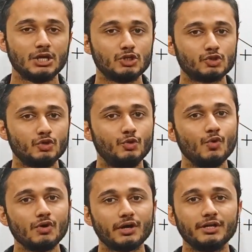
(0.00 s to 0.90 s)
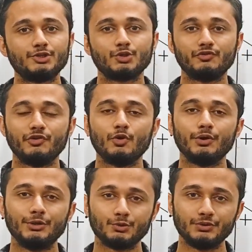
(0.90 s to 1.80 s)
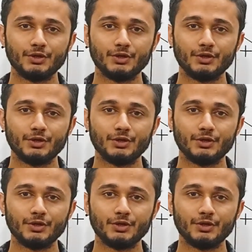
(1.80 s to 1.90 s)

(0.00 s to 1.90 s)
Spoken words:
so no current should flow into